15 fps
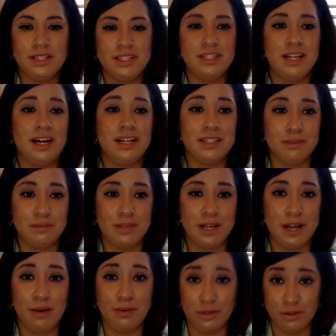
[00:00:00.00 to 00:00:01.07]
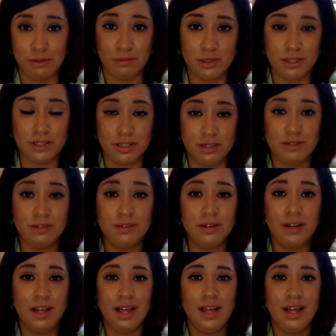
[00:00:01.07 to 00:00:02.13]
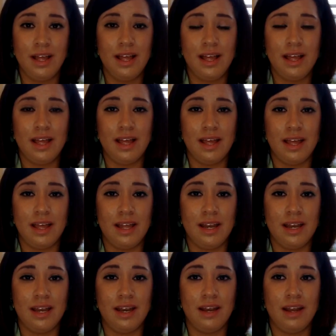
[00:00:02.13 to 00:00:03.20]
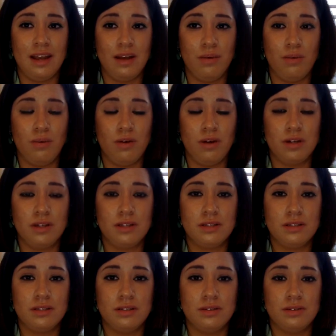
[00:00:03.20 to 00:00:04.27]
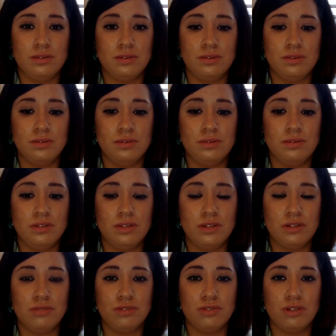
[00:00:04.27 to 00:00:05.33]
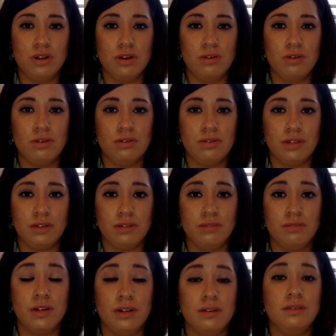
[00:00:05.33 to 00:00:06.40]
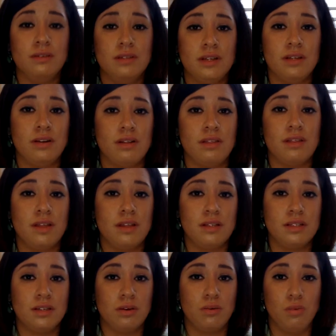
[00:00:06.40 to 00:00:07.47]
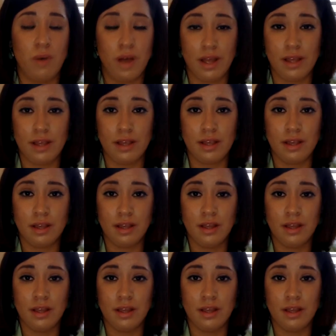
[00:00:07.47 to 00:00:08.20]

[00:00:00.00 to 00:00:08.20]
is not something I would normally do, and I want to, you know, show in a really real and authentic way